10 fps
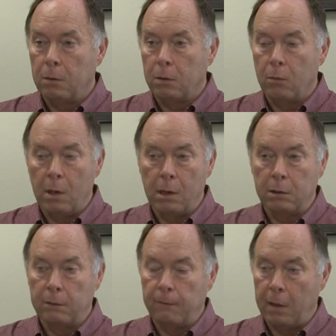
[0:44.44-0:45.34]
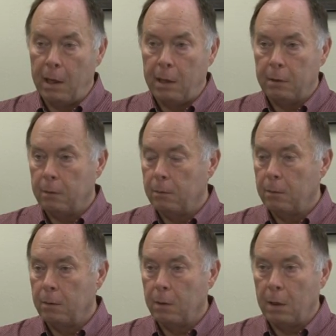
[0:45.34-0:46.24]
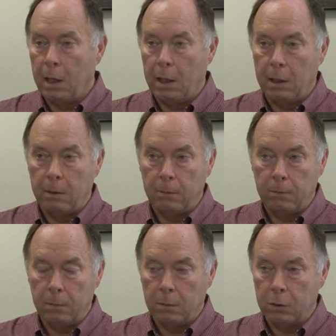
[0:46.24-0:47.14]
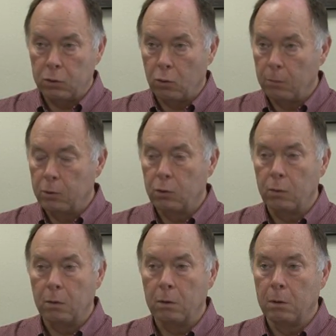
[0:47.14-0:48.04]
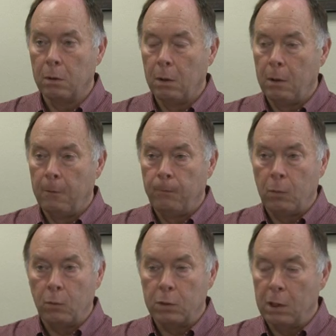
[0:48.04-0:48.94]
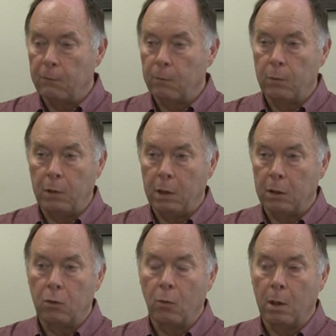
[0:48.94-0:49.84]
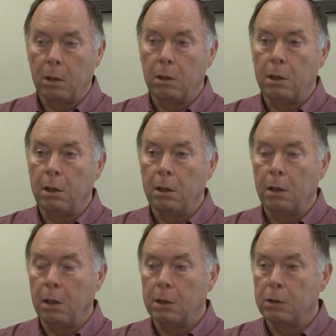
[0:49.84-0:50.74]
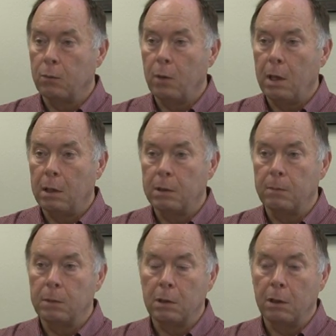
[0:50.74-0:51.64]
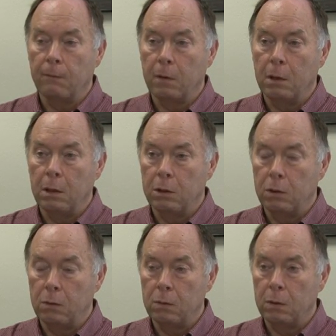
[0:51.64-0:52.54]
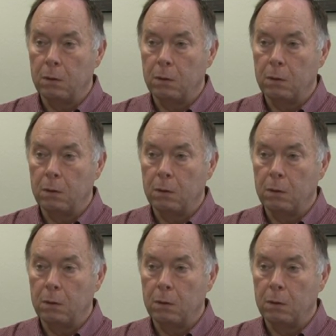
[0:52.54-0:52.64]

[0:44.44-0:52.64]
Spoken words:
The ground's flat, the storm sewer was never put in correctly, and so we had some significant issues